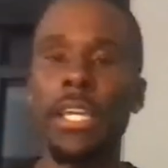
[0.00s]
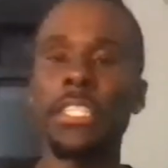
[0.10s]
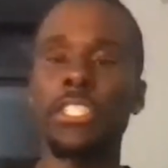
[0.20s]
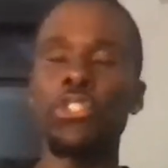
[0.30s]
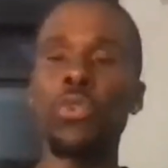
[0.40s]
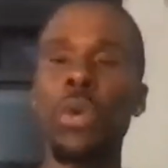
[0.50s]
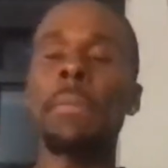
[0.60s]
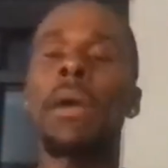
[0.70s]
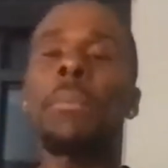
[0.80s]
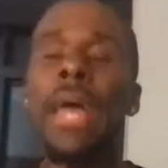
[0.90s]
Listen, you got to
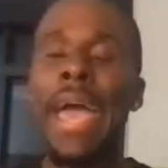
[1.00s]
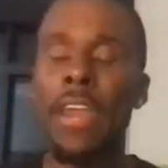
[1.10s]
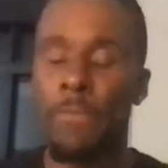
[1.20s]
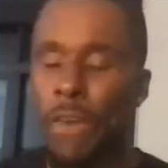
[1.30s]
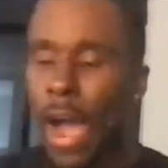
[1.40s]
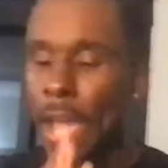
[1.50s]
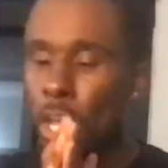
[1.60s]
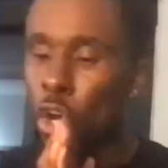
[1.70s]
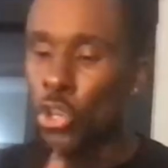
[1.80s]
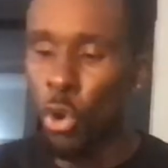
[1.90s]
be able to edify
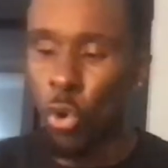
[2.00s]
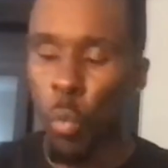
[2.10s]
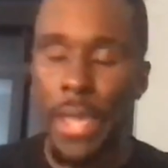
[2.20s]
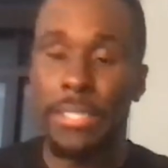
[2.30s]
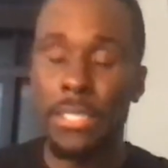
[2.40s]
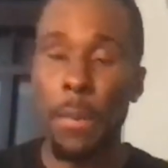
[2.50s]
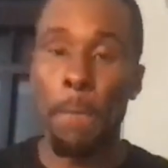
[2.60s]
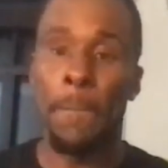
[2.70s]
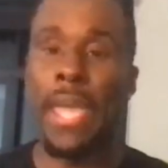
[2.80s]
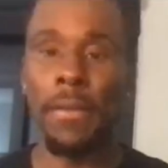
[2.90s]
your way to the
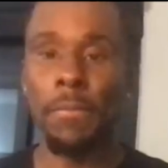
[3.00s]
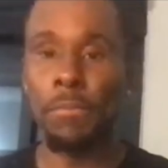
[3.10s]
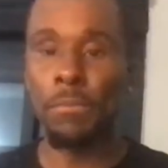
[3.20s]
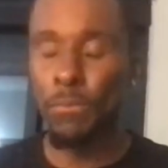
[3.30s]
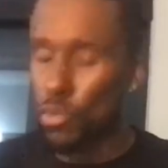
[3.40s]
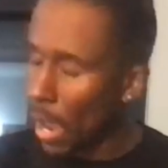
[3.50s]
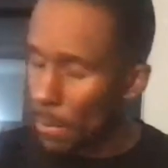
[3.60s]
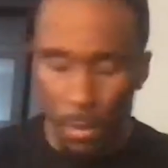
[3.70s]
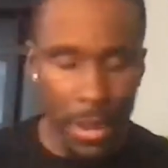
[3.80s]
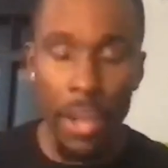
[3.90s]
bank. You got to be
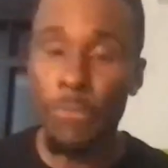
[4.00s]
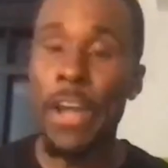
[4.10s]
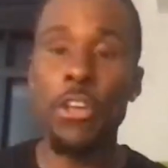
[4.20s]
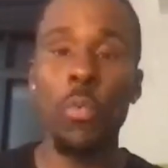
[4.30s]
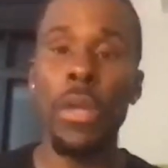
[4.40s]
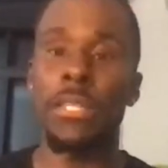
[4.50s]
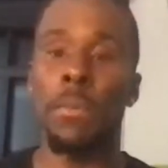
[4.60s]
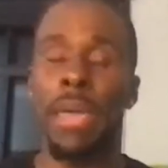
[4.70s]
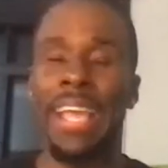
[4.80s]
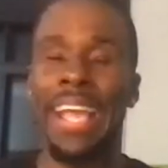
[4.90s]
able to edify your way to the
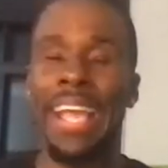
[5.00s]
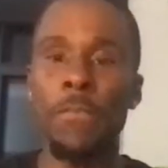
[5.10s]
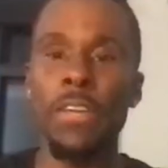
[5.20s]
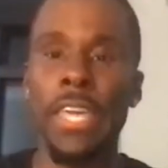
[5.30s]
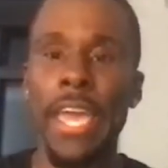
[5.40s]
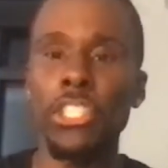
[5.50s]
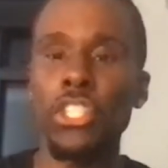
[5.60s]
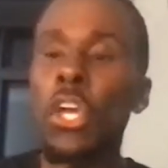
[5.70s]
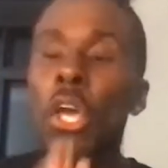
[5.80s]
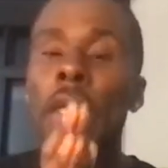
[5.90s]
bank.
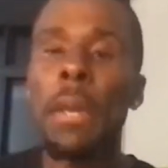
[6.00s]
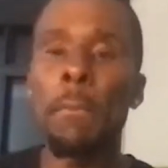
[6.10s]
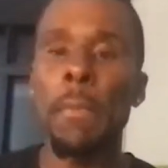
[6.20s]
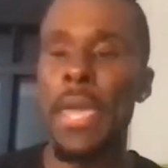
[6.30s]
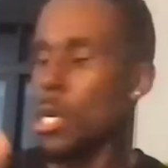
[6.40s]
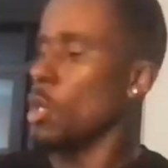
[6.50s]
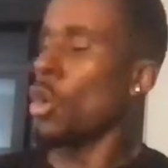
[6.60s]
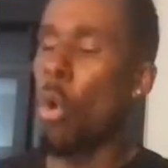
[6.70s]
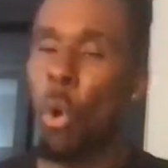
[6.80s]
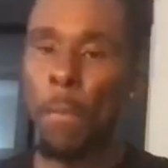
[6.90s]
Edification can make
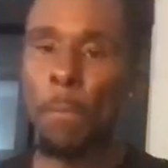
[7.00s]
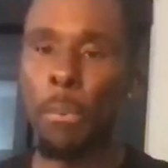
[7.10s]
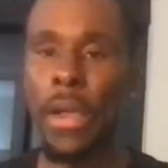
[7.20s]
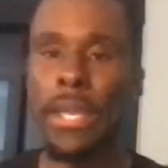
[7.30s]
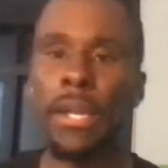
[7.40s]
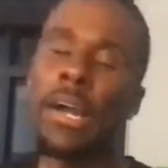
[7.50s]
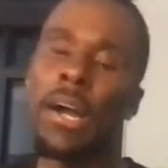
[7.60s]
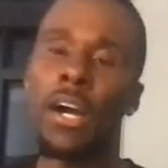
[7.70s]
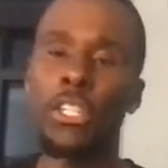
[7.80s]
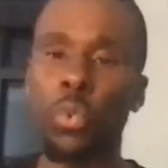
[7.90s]
or break
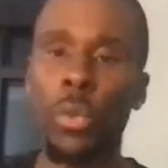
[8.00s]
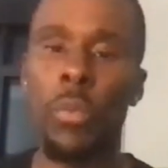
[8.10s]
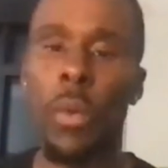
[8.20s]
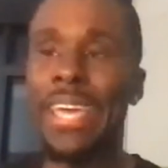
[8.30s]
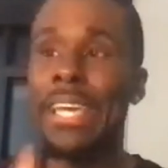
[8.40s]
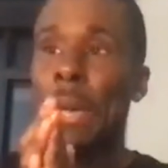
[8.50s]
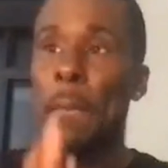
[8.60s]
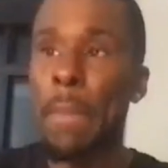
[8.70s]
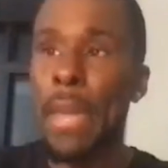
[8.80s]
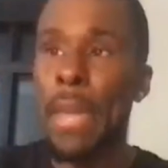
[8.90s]
a three-way. It
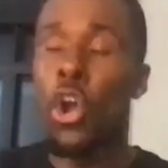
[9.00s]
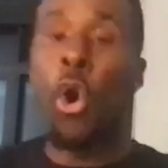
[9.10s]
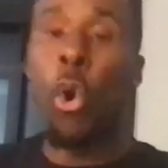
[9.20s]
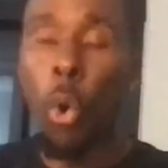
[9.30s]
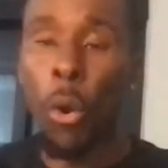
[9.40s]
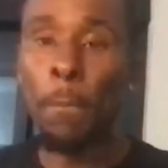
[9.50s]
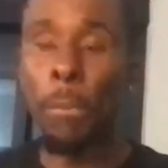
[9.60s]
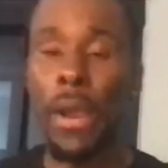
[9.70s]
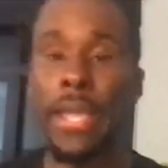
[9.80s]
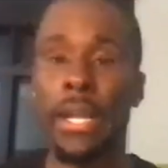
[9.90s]
can make or
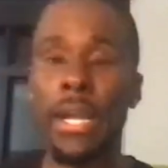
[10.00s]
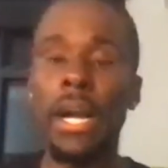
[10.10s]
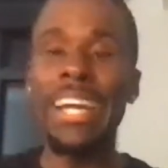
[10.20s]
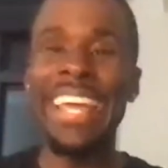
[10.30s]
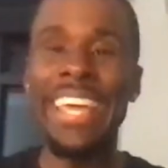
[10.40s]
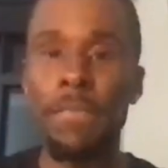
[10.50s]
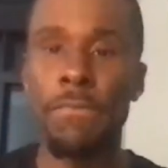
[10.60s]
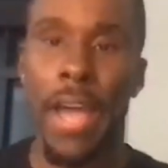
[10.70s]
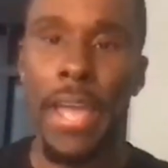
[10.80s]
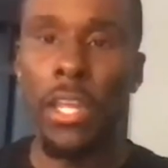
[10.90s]
break an
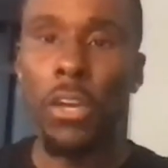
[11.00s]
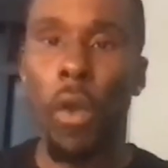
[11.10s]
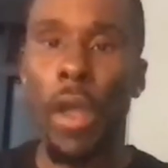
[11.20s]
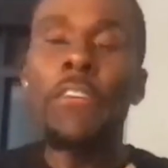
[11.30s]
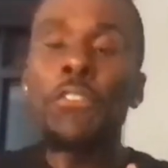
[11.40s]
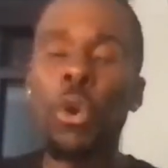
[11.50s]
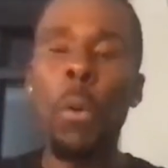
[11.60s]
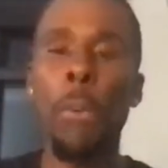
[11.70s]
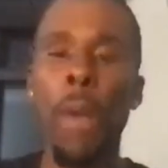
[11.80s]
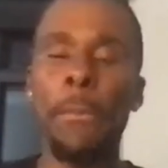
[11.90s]
invite, right? If you don't
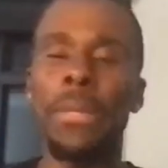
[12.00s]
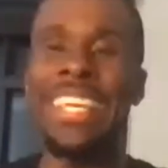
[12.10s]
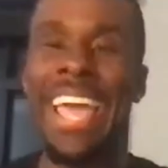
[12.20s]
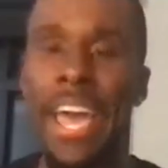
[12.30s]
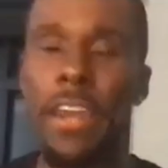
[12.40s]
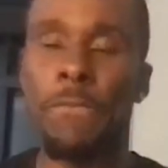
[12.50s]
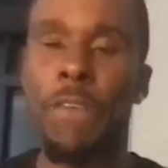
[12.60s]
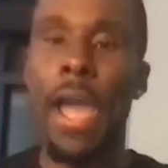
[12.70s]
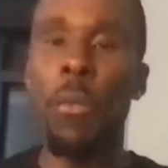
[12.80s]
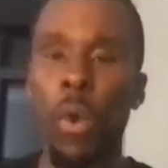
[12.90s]
properly
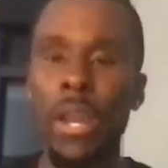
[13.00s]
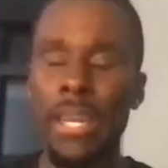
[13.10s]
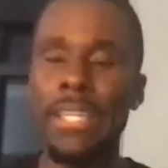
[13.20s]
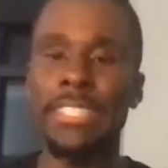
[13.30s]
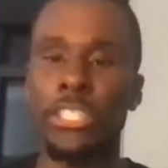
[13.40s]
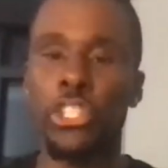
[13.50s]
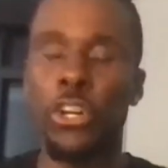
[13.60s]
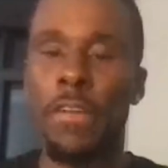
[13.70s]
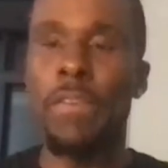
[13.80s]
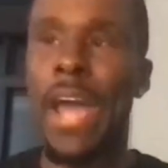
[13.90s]
edify what it is that you're
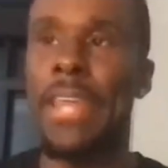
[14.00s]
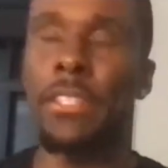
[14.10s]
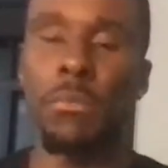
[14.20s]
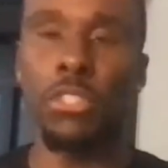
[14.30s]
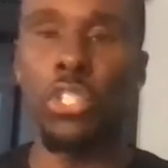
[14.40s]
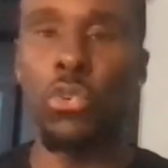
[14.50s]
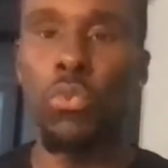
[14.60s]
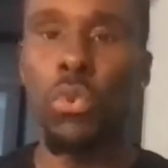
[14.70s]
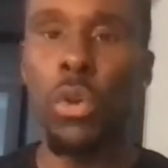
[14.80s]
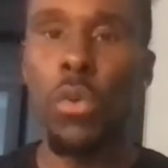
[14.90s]
inviting them
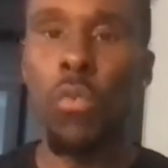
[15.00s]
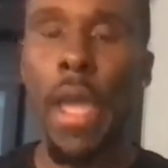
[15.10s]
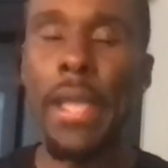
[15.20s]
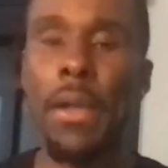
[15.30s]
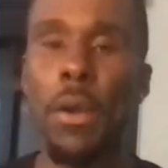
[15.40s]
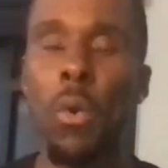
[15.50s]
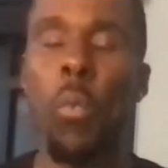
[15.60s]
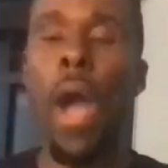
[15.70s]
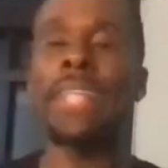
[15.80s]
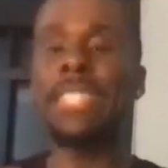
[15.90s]
to, right?
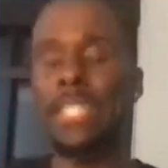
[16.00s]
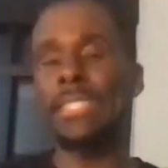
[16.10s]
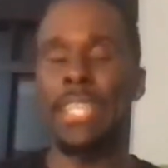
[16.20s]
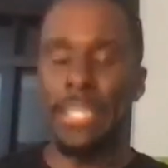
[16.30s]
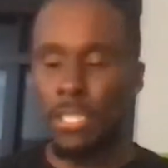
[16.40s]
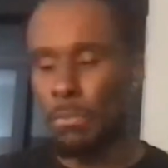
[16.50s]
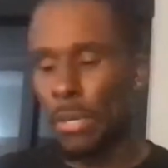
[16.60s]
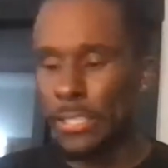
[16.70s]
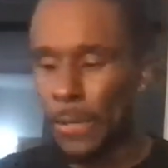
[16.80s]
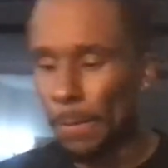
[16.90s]
Why should they think it's a
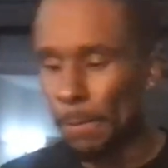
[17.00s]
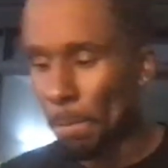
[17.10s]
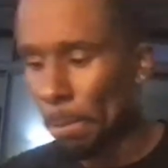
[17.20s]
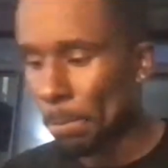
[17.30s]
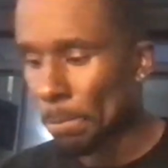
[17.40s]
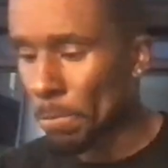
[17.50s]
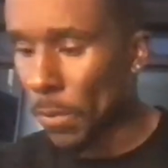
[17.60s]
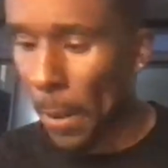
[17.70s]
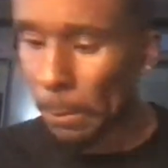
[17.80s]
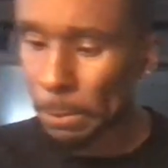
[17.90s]
big deal? Okay.